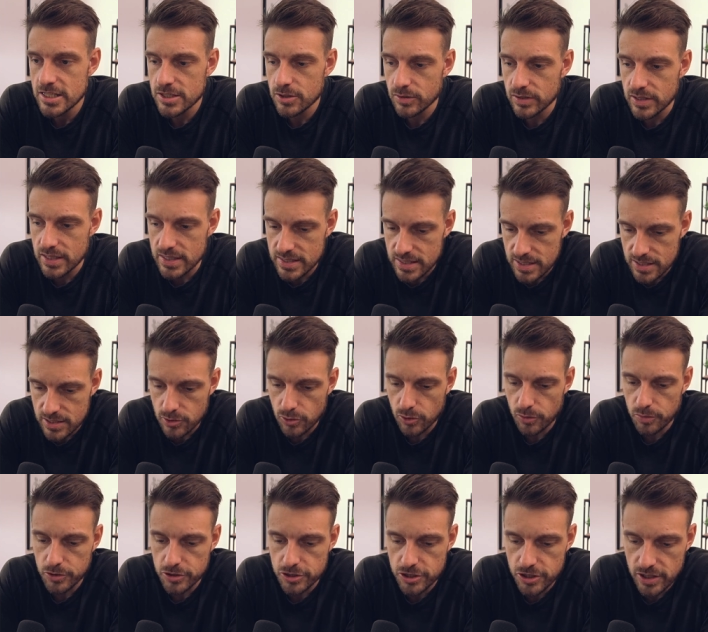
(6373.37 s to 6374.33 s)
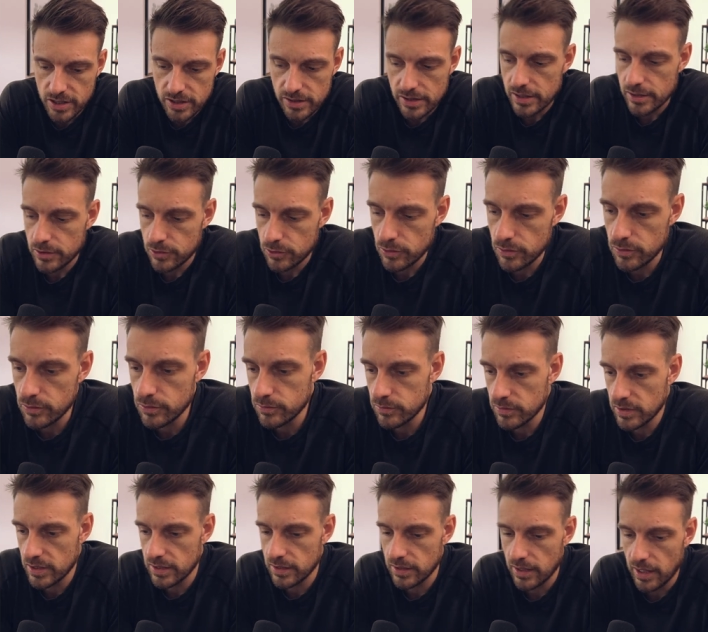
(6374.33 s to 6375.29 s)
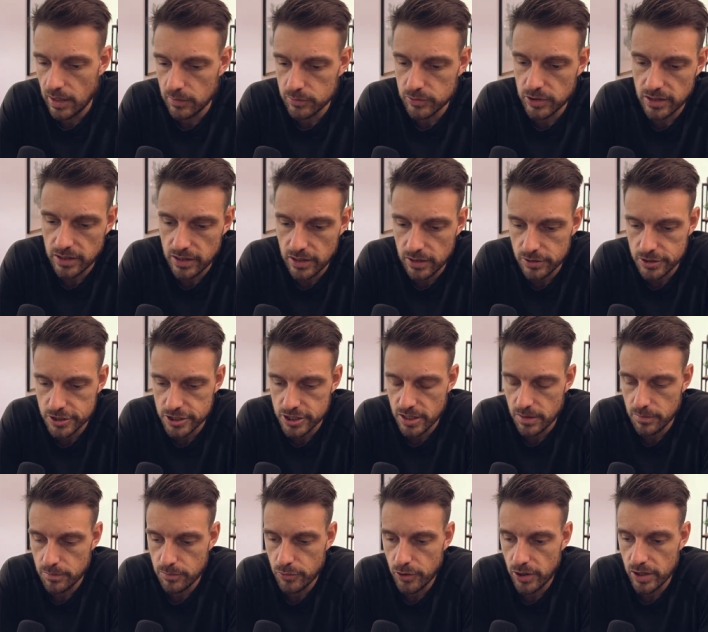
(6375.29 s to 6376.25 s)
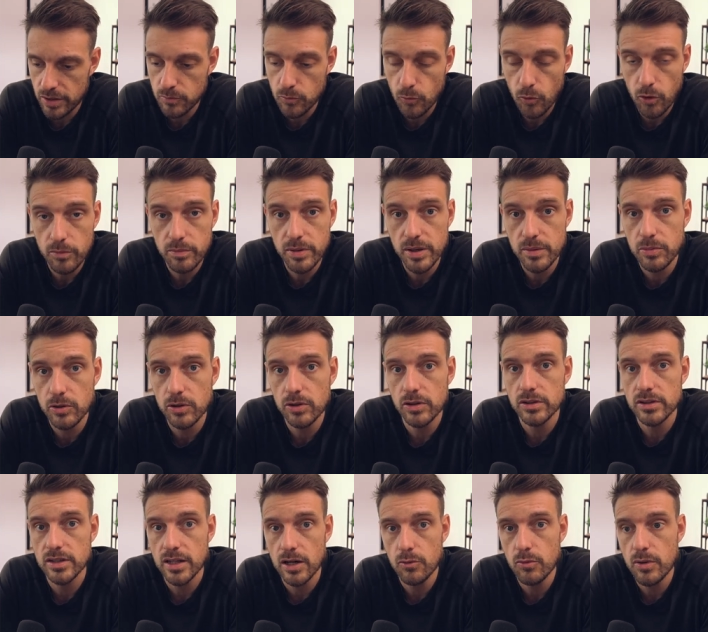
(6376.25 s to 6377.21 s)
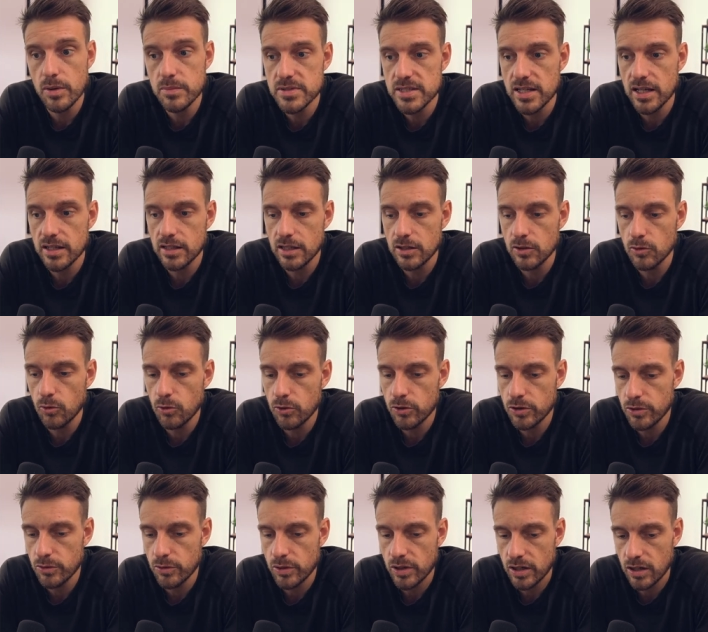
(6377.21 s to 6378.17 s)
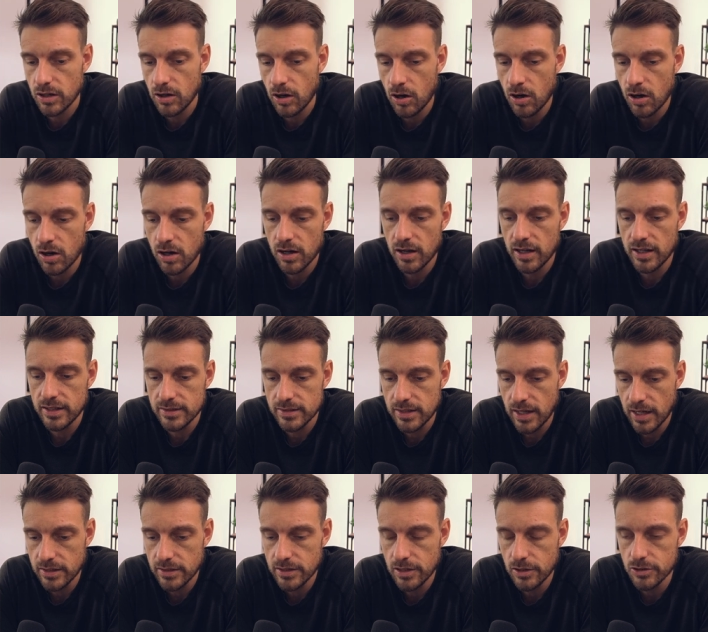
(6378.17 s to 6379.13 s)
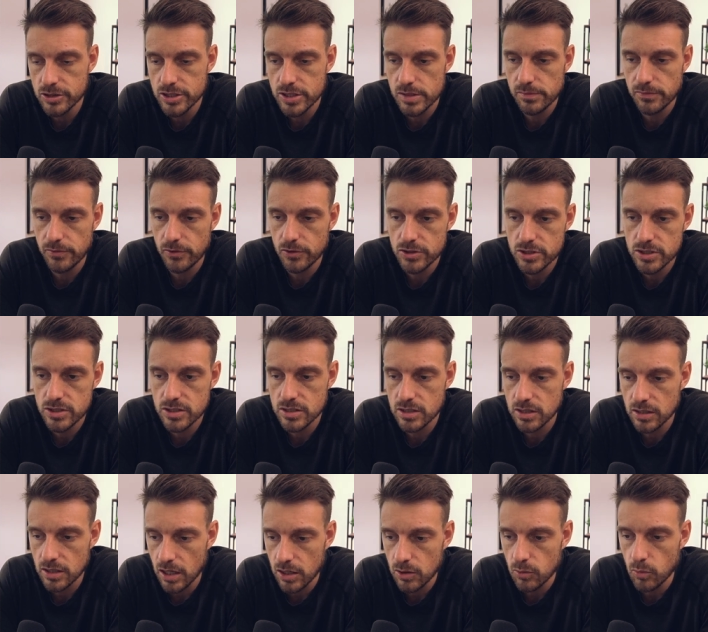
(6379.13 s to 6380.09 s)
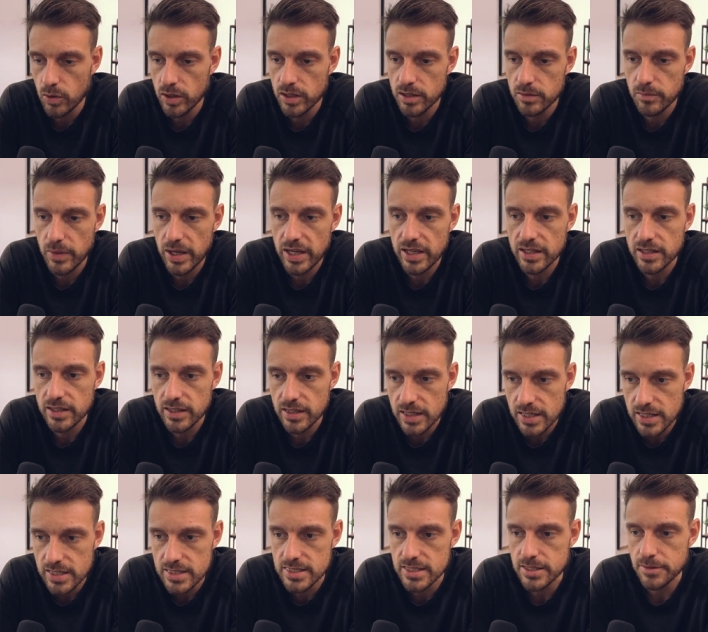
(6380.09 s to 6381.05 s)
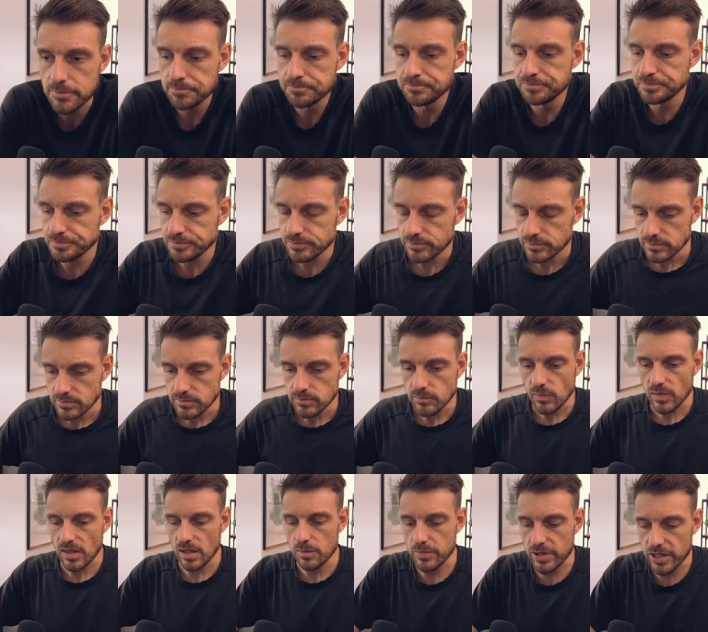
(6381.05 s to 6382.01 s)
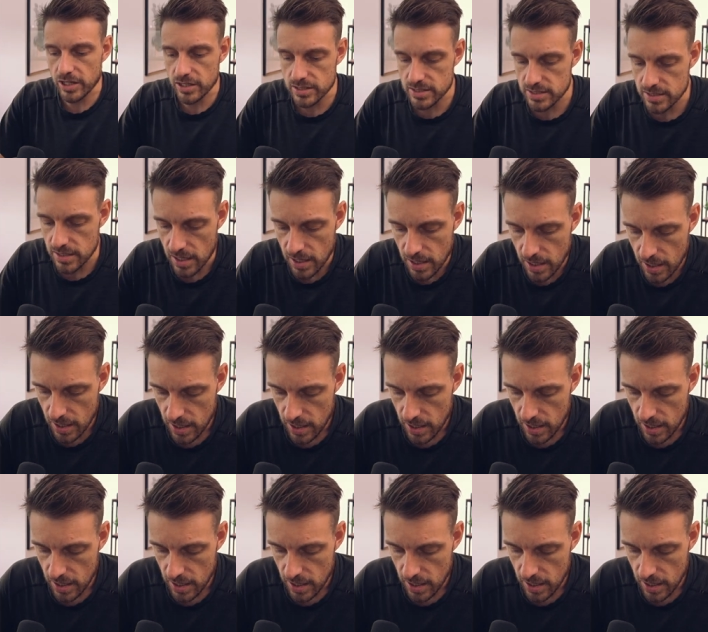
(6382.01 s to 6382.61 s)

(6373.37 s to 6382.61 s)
So this is your opportunity to help the dealership bring more people on their website and order a car at that dealership versus another one and make it easy because